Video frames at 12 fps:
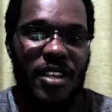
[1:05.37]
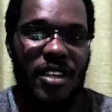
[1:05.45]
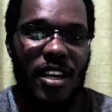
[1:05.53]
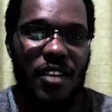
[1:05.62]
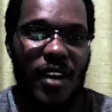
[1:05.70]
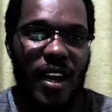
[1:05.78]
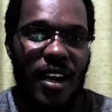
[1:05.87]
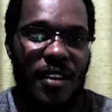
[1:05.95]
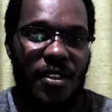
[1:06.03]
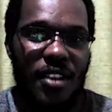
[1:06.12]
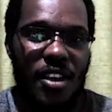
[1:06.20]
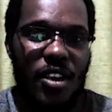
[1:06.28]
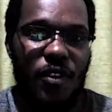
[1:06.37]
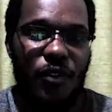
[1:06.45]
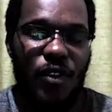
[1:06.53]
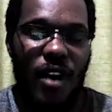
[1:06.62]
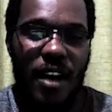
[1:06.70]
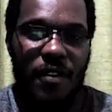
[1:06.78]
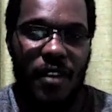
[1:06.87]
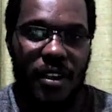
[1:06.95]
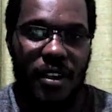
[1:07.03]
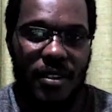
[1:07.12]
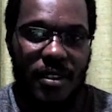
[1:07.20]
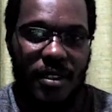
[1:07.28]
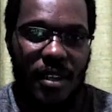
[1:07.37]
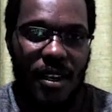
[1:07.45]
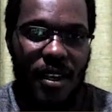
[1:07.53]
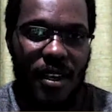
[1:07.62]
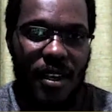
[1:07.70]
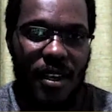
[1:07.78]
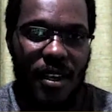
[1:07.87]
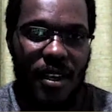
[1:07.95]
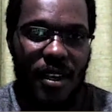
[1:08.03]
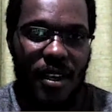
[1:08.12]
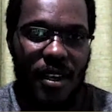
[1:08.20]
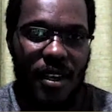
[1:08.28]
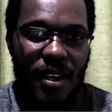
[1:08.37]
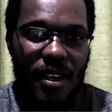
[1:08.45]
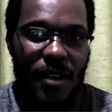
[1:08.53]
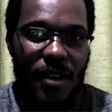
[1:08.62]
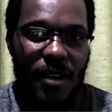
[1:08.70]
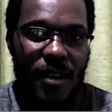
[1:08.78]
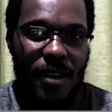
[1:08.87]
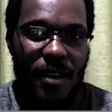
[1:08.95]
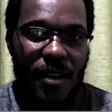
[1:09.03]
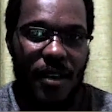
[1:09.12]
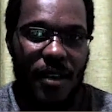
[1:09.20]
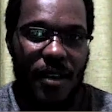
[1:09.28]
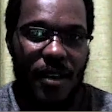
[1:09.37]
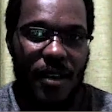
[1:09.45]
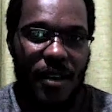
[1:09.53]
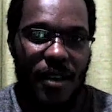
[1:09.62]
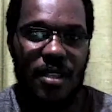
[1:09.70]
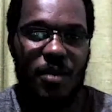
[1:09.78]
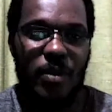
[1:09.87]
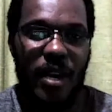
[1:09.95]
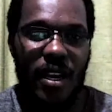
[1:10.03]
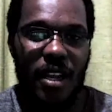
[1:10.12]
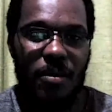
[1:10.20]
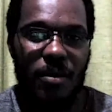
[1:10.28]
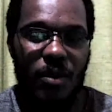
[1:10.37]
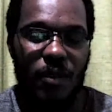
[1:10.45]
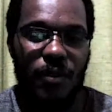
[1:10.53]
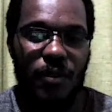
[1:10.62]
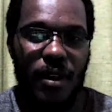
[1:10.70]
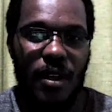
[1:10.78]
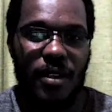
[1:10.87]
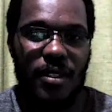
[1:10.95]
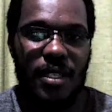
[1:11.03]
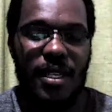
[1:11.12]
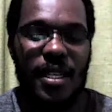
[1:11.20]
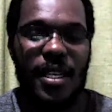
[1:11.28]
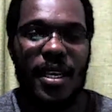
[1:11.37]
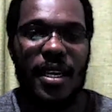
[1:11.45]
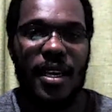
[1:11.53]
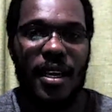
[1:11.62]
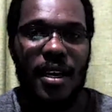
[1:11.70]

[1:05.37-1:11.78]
Caroline, and thank you for having us. Hilary Oonge, as is my name, certainly.